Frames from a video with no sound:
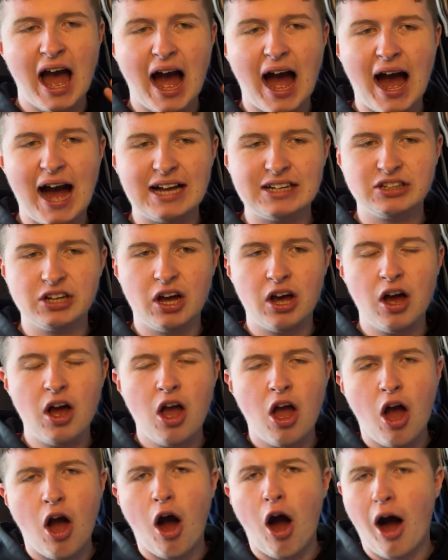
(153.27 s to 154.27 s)
and
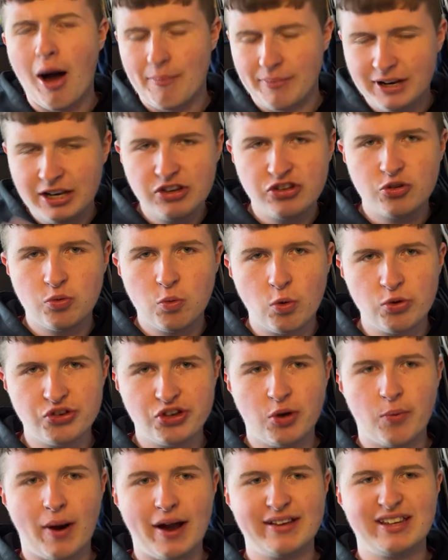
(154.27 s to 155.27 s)
I'm leaning towards the
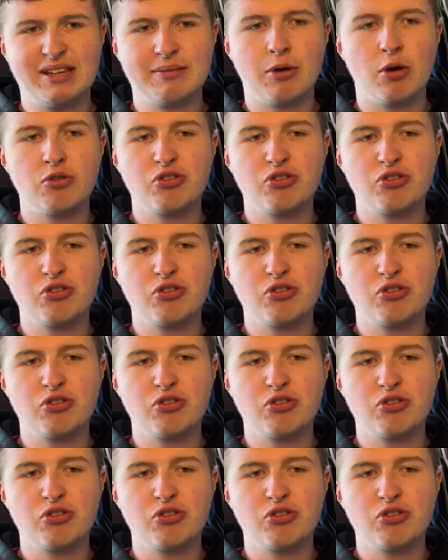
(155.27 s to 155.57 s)
away team, though.